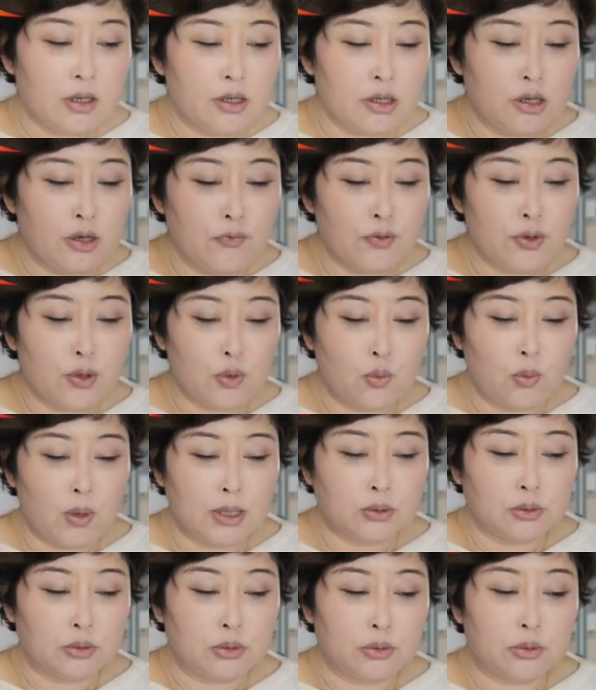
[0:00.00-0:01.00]
If you
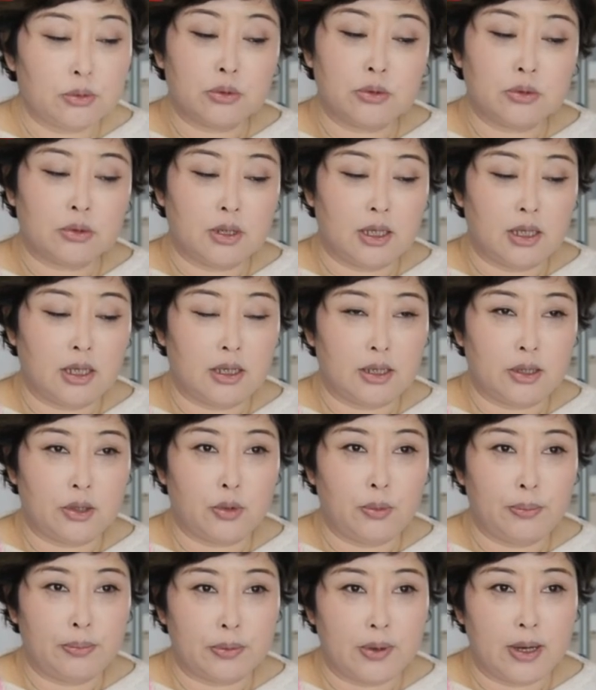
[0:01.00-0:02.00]
want to do
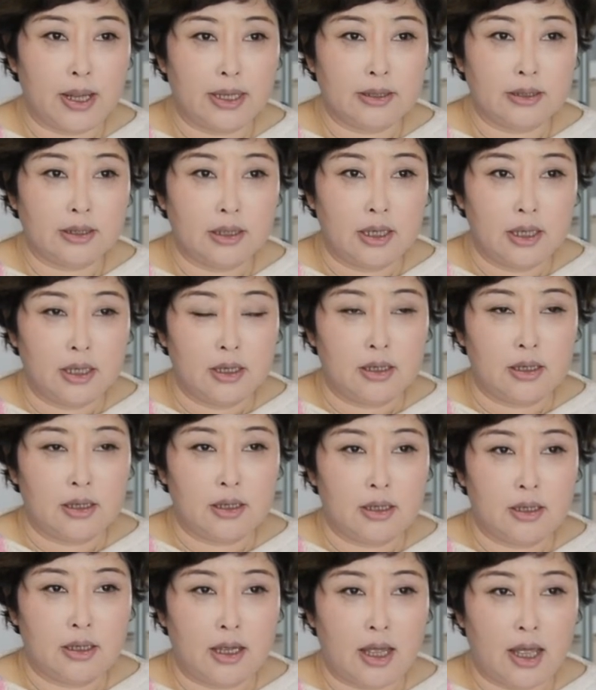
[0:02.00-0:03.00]
your brand,
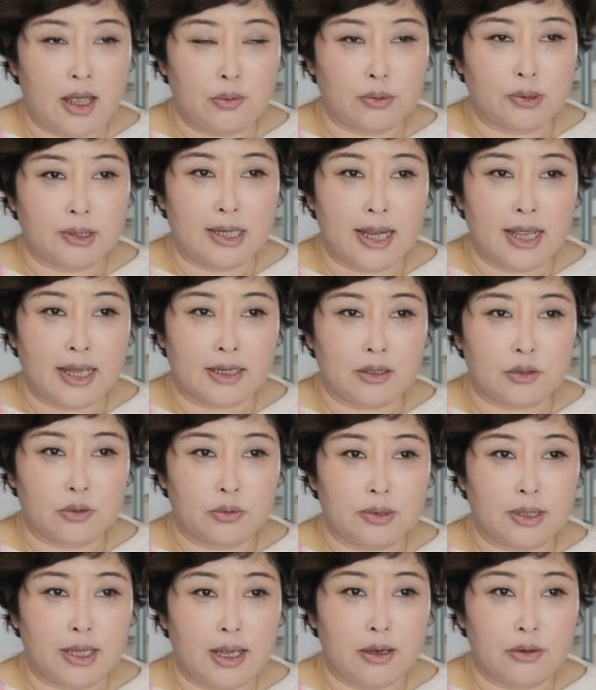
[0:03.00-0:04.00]
I would like to
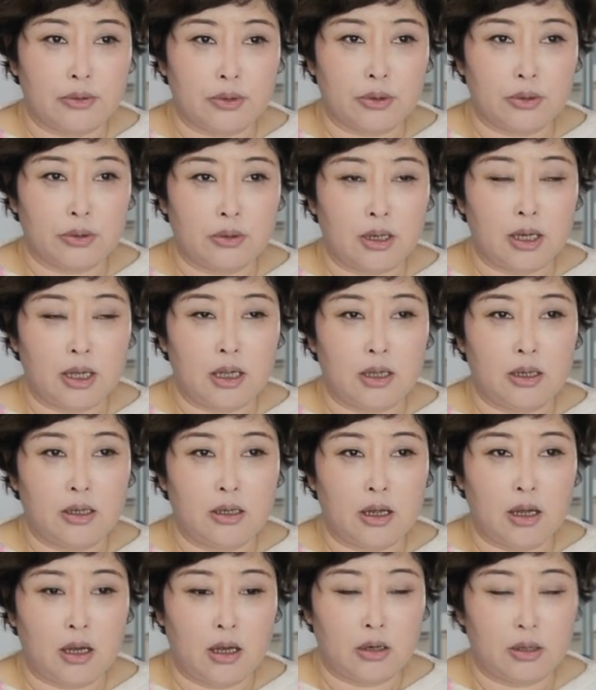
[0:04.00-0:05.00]
tell you
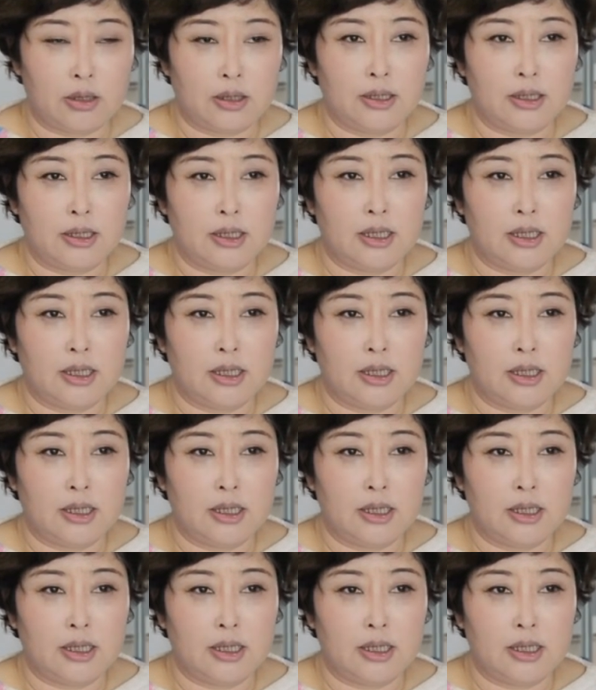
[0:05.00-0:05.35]
our